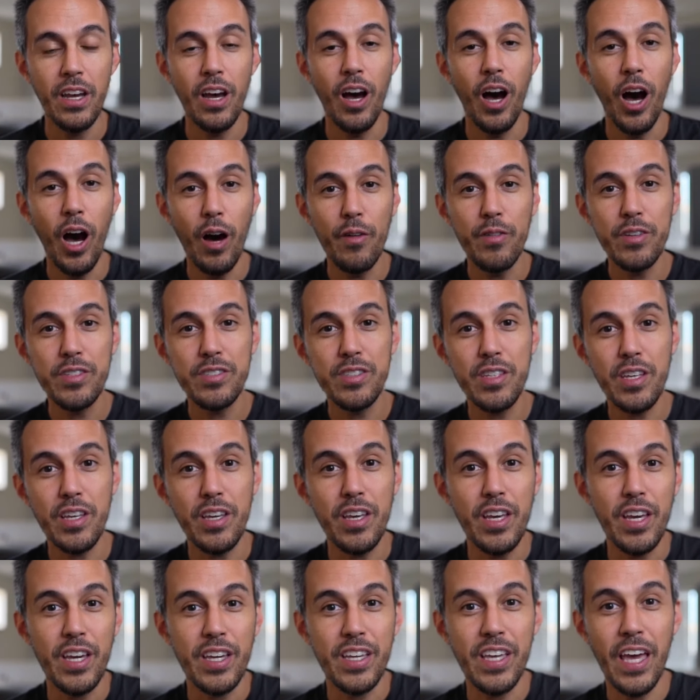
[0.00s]
Obviously,
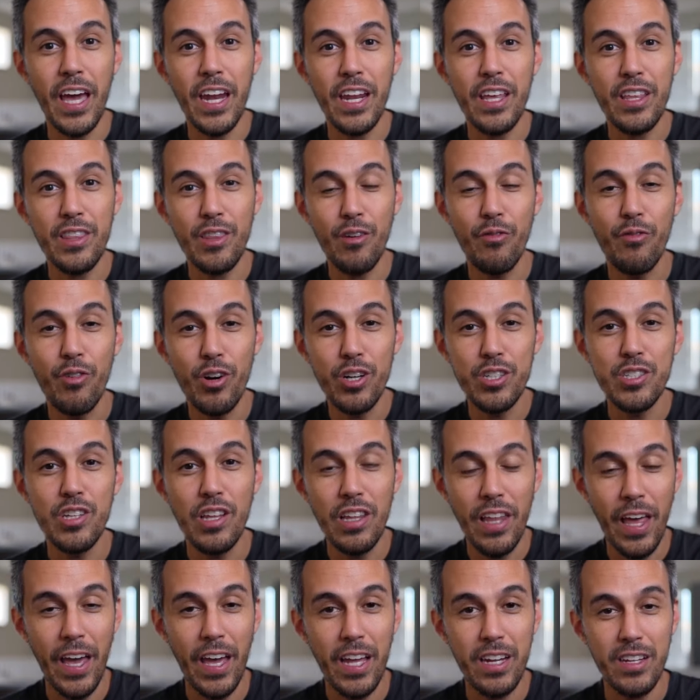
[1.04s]
getting the virtual
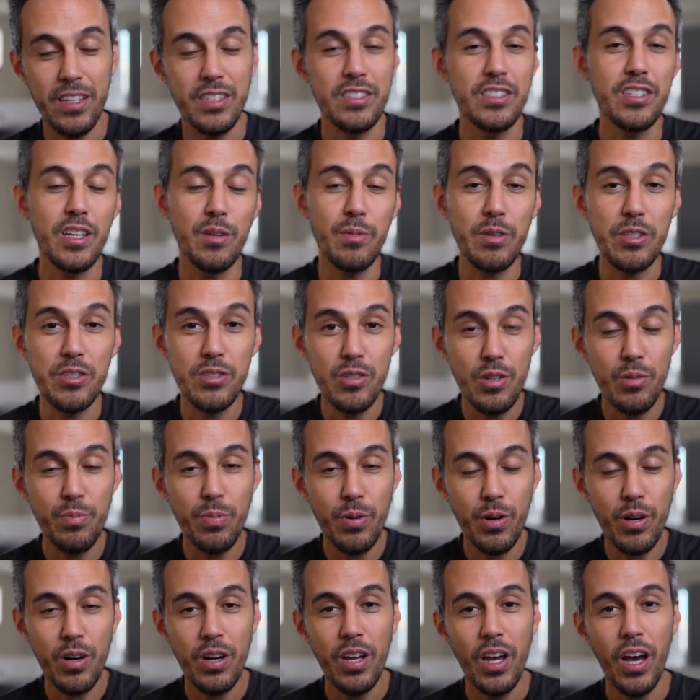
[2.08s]
land is going to be
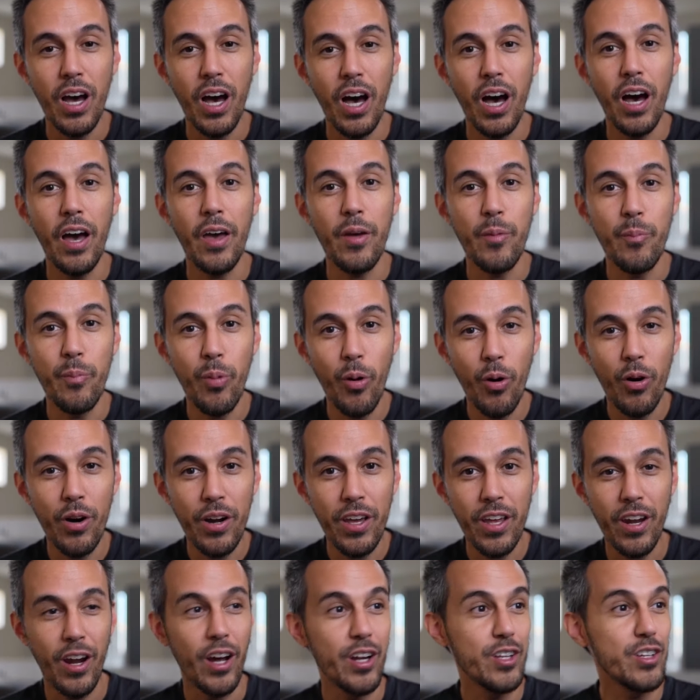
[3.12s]
super
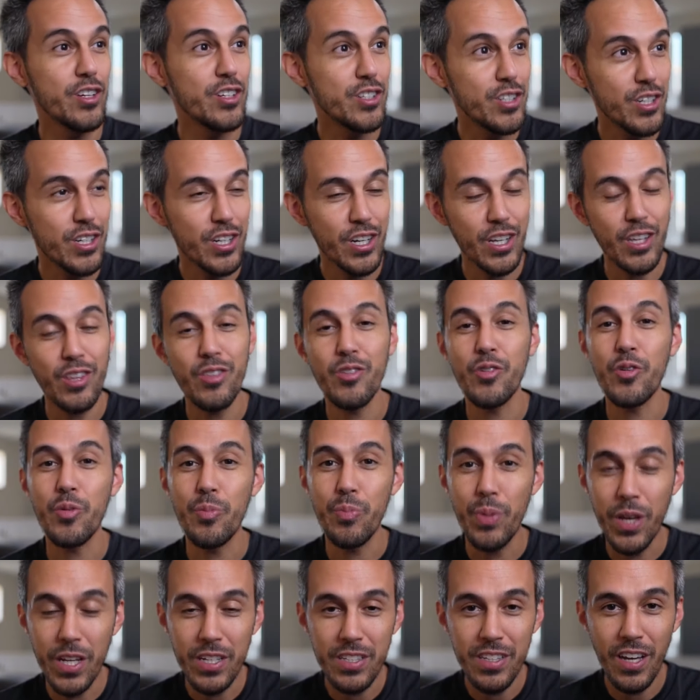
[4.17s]
important on your journey through
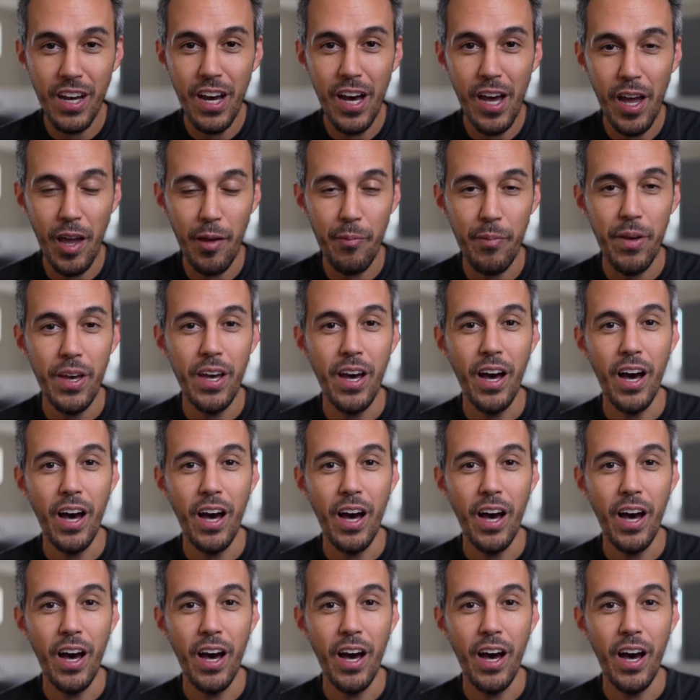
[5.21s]
big time.